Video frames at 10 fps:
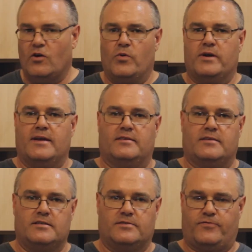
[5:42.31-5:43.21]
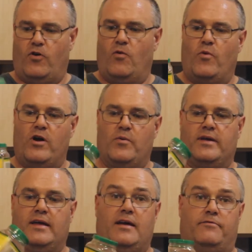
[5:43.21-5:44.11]
We get these from where we
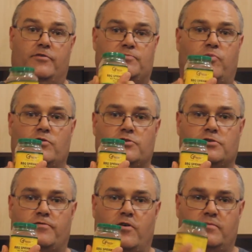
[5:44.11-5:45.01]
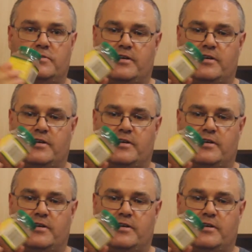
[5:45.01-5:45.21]
get our fresh produce from.